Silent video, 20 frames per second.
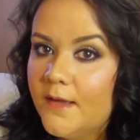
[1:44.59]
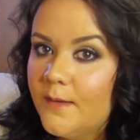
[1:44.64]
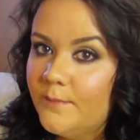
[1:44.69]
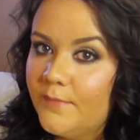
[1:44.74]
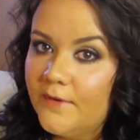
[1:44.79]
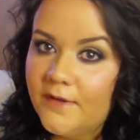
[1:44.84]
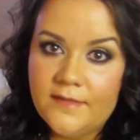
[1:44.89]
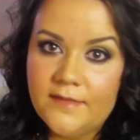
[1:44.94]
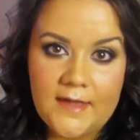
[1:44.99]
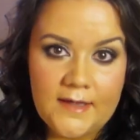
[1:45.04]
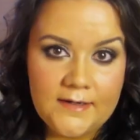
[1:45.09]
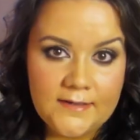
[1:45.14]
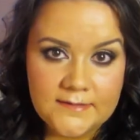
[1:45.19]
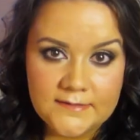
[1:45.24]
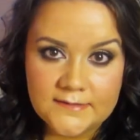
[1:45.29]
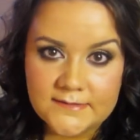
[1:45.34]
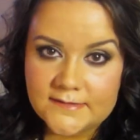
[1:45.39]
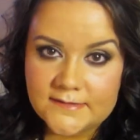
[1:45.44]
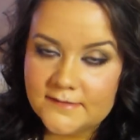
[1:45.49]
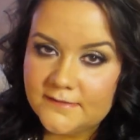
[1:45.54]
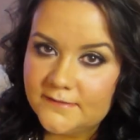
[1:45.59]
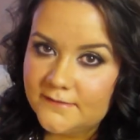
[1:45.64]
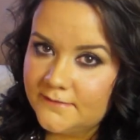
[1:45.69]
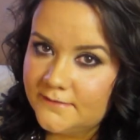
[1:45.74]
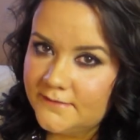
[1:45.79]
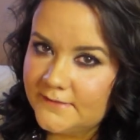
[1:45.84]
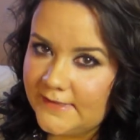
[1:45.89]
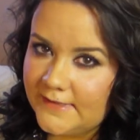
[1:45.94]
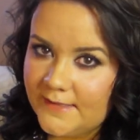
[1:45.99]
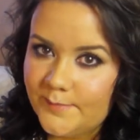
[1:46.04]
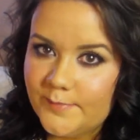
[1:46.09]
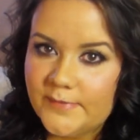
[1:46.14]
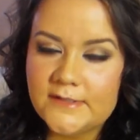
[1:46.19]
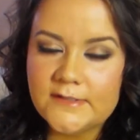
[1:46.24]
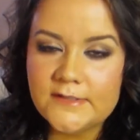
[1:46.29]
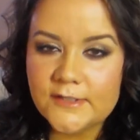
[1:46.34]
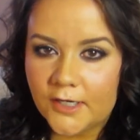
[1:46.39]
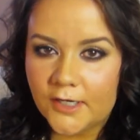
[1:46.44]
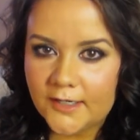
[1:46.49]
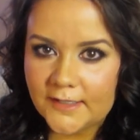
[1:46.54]
but that is deep
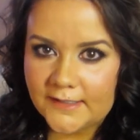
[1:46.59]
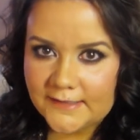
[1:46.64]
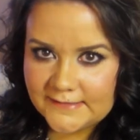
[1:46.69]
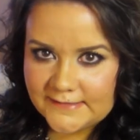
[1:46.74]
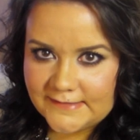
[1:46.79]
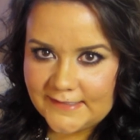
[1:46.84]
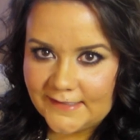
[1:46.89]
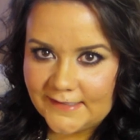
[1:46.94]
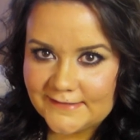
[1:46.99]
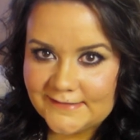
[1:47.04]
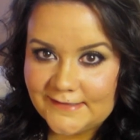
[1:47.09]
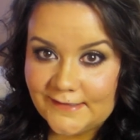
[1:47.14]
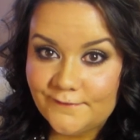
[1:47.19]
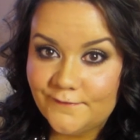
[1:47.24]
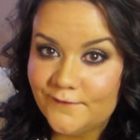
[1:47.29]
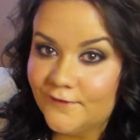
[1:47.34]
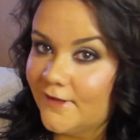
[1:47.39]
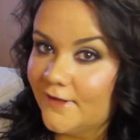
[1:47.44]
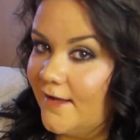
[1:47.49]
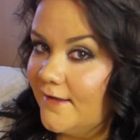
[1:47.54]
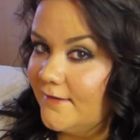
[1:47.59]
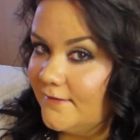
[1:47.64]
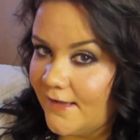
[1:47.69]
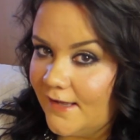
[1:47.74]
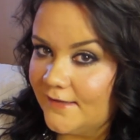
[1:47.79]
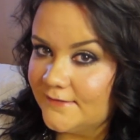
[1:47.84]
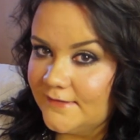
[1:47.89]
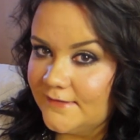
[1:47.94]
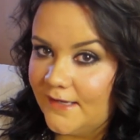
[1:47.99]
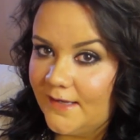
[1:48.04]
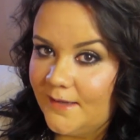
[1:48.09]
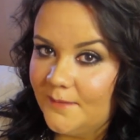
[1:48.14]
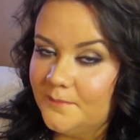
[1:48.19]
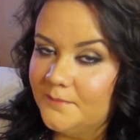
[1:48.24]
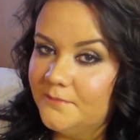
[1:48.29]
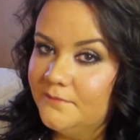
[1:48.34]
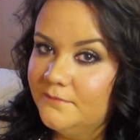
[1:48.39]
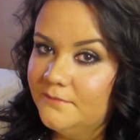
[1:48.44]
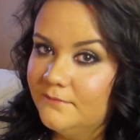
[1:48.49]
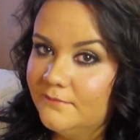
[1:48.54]
and dark and sexy for like
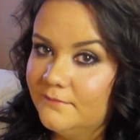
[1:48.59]
nighttime